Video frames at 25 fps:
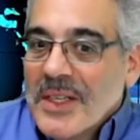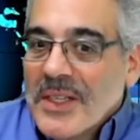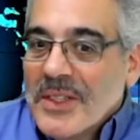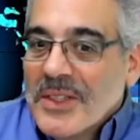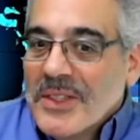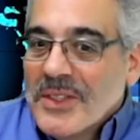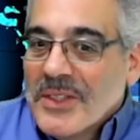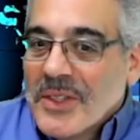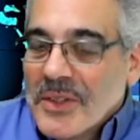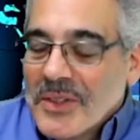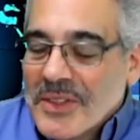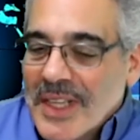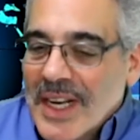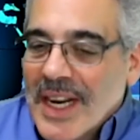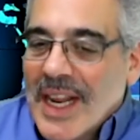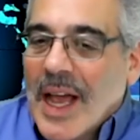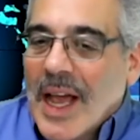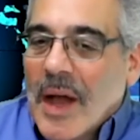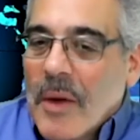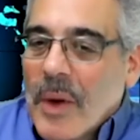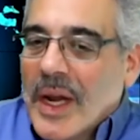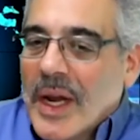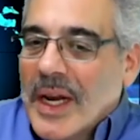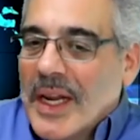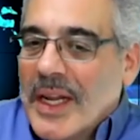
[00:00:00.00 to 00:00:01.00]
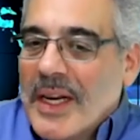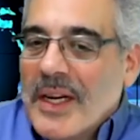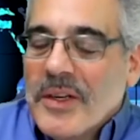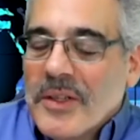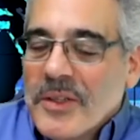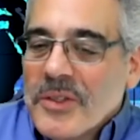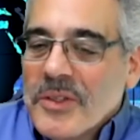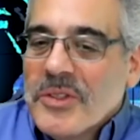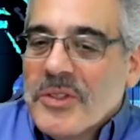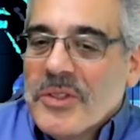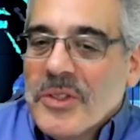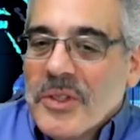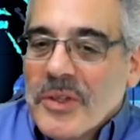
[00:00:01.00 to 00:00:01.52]
So today I want to
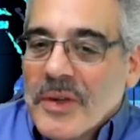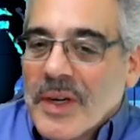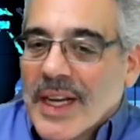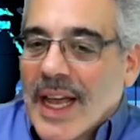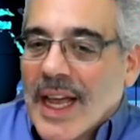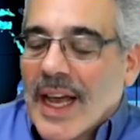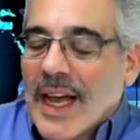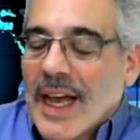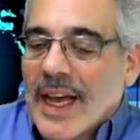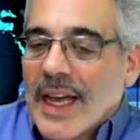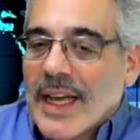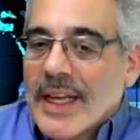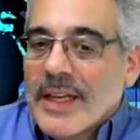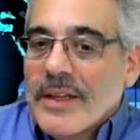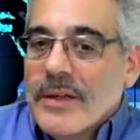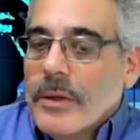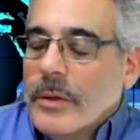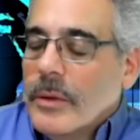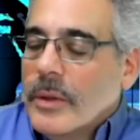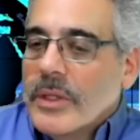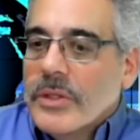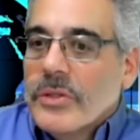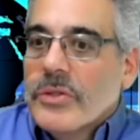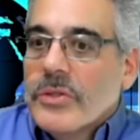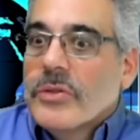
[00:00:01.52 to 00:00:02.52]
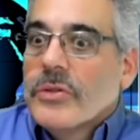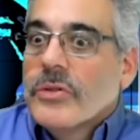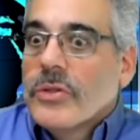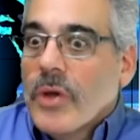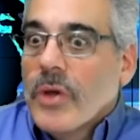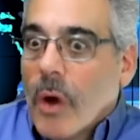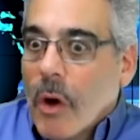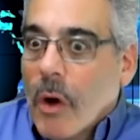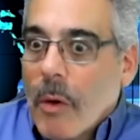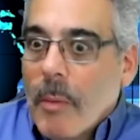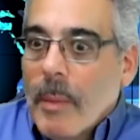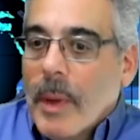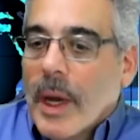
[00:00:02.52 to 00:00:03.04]
introduce you to a guy who is
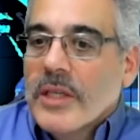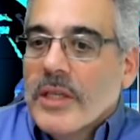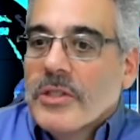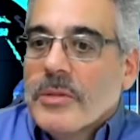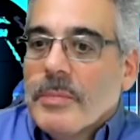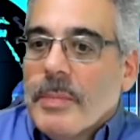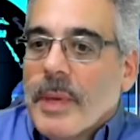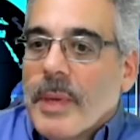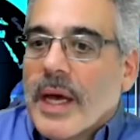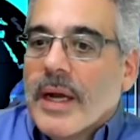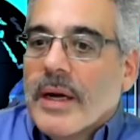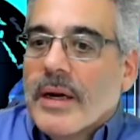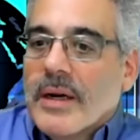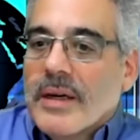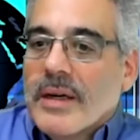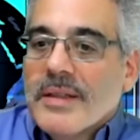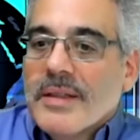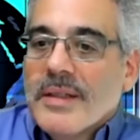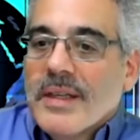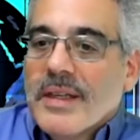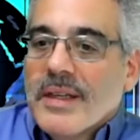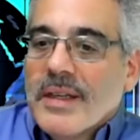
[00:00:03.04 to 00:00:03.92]
so much better